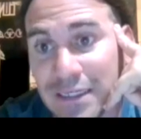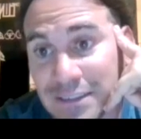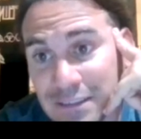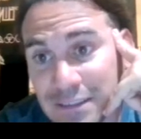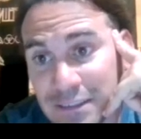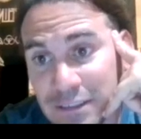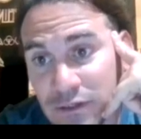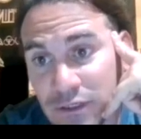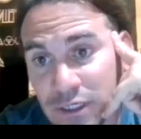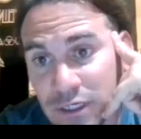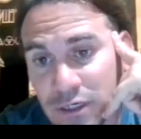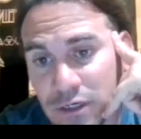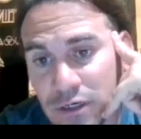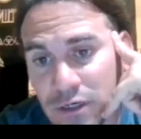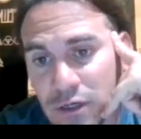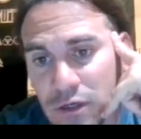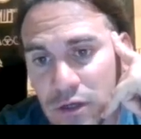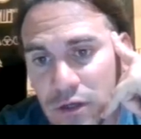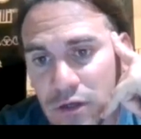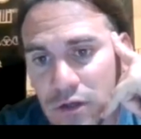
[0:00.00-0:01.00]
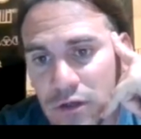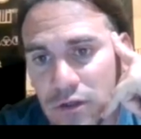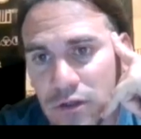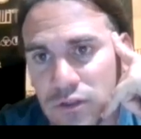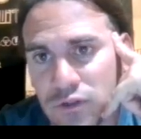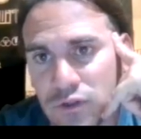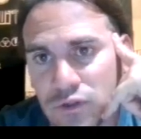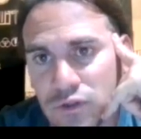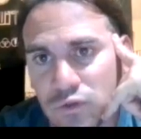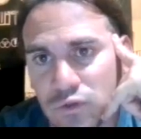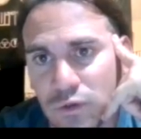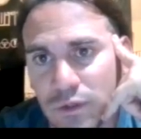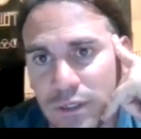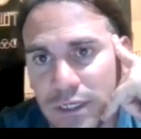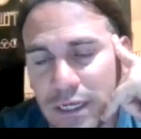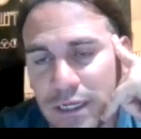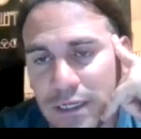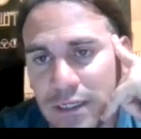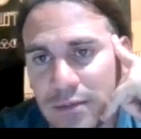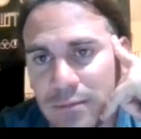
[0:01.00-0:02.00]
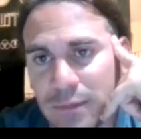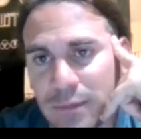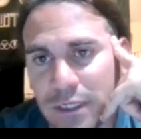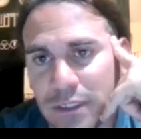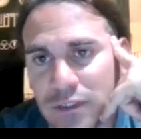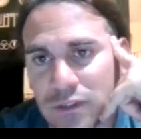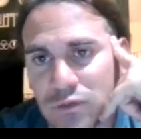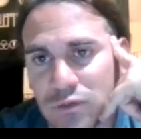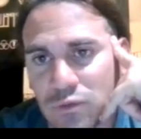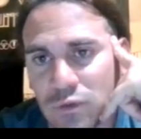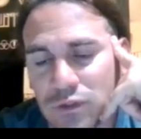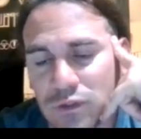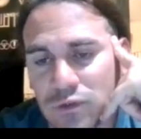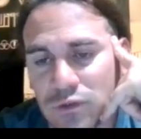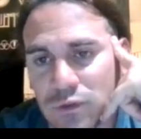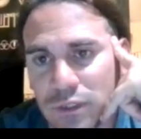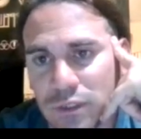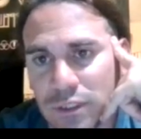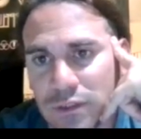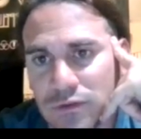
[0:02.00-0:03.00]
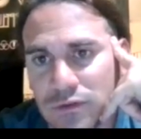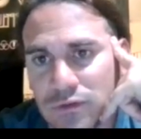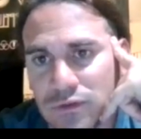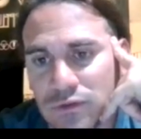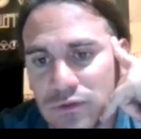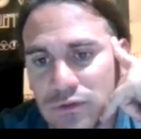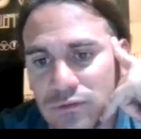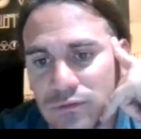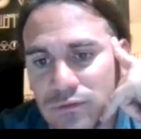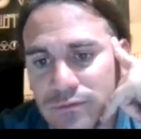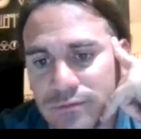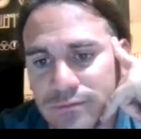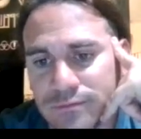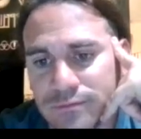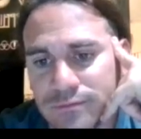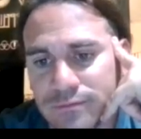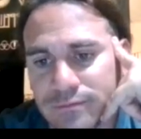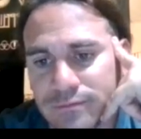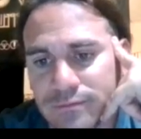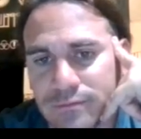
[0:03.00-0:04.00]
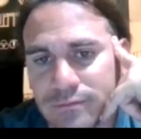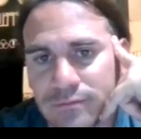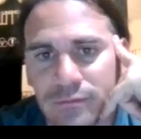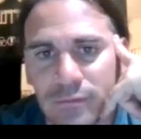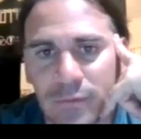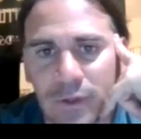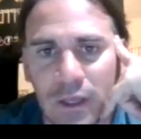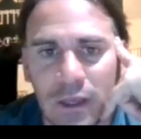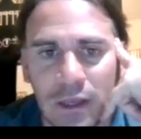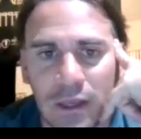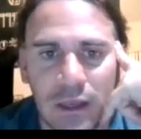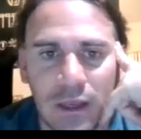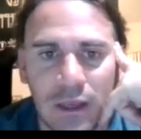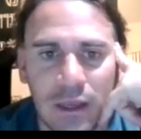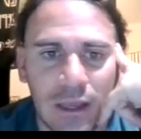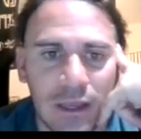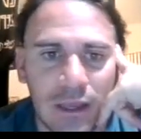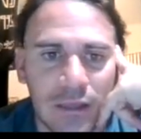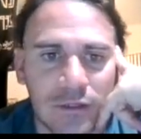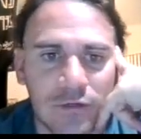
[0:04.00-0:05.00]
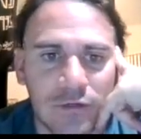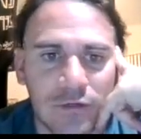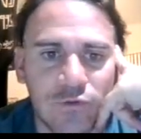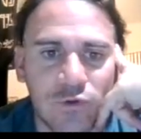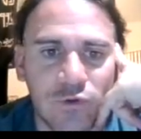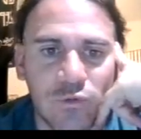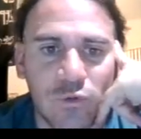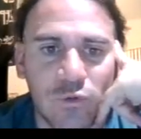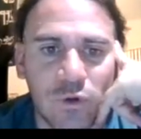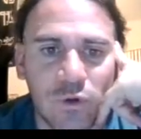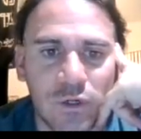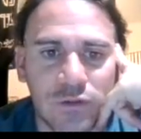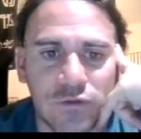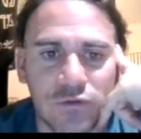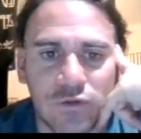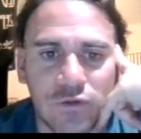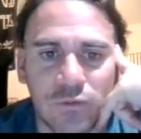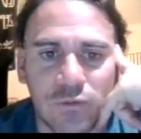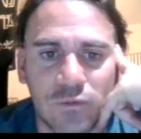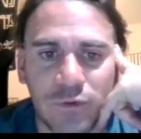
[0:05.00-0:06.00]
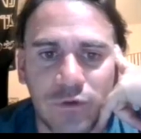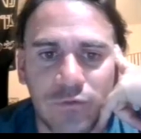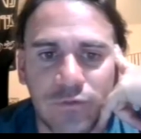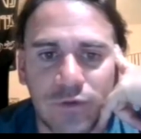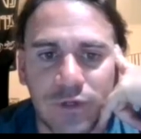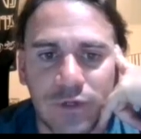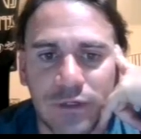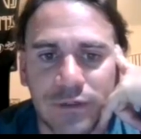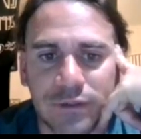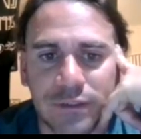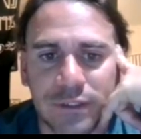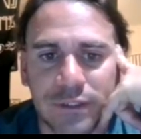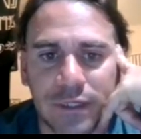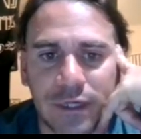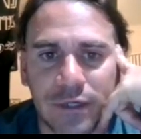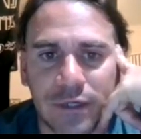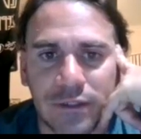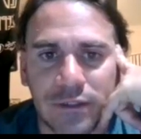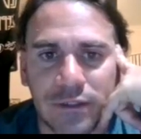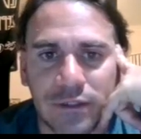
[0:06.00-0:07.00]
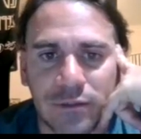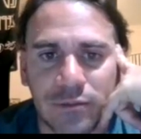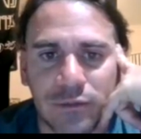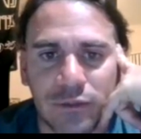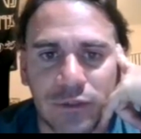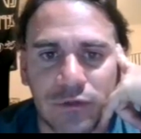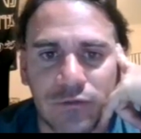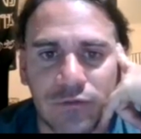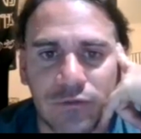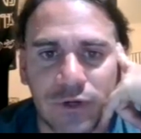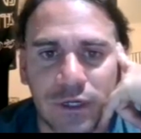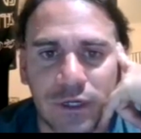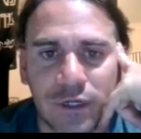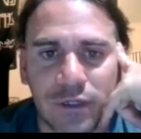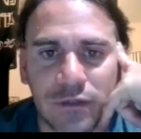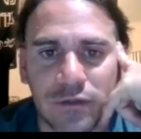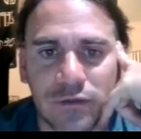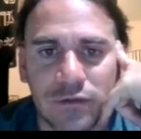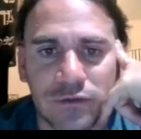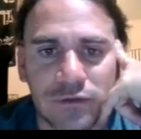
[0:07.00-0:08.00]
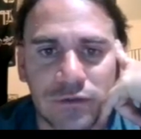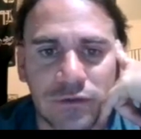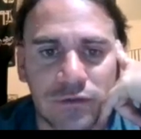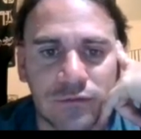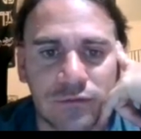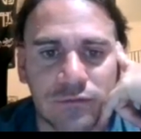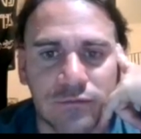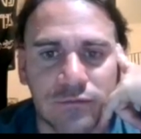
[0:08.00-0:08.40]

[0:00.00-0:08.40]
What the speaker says: exterior. So it's 180 minus 122. And if you want, don't be afraid to let the calculator be your friends.